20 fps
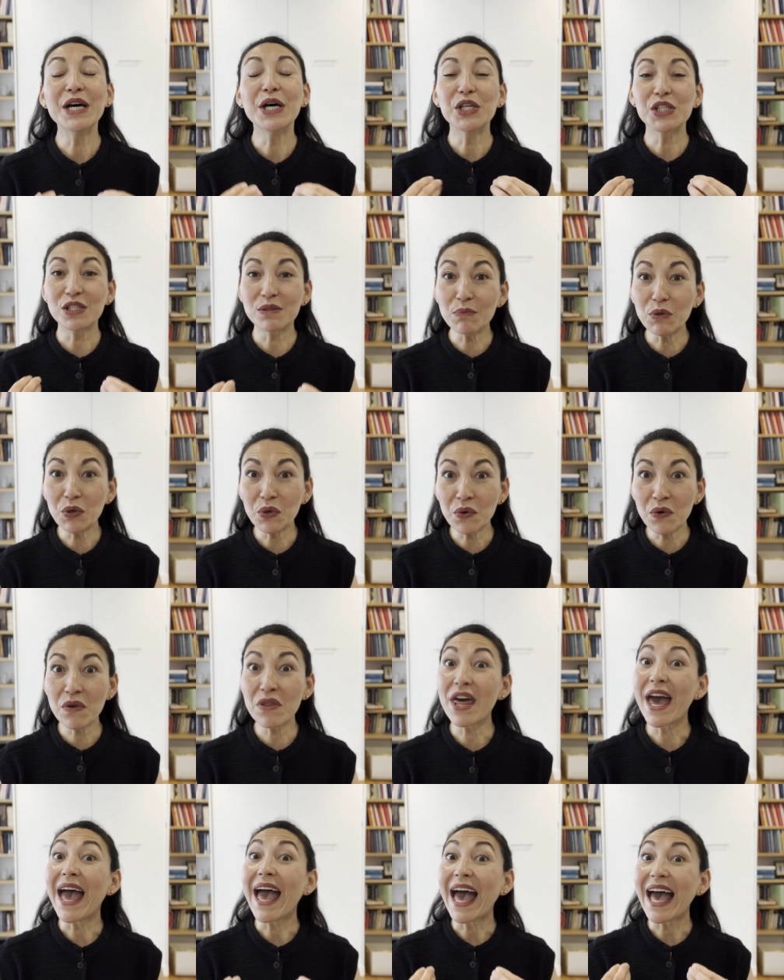
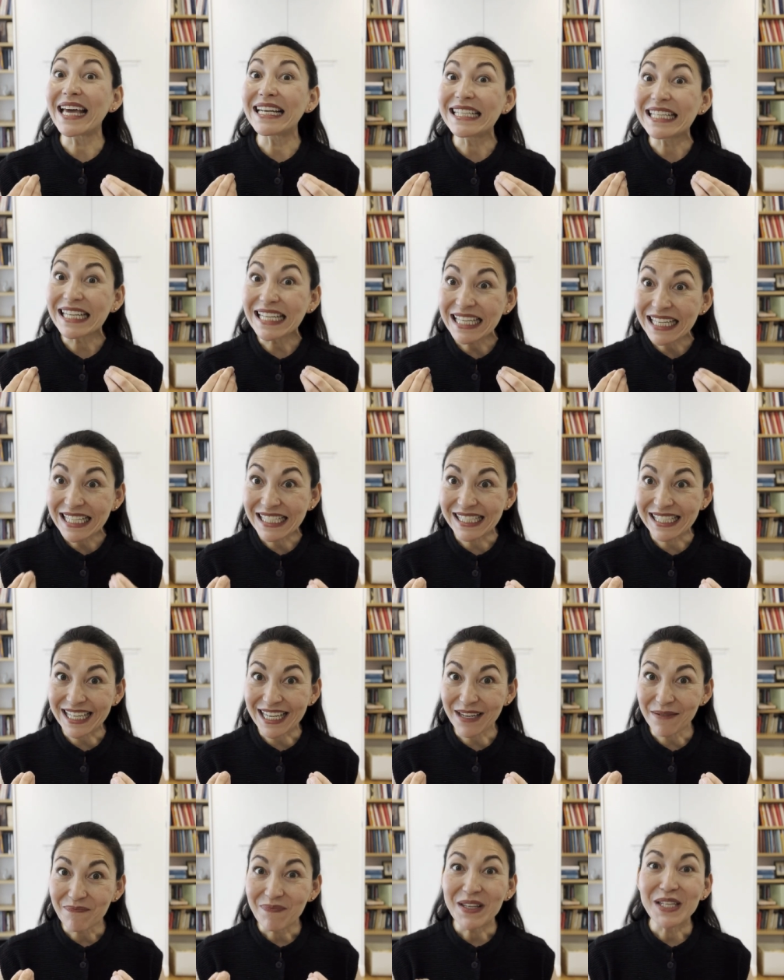smooth, and easy.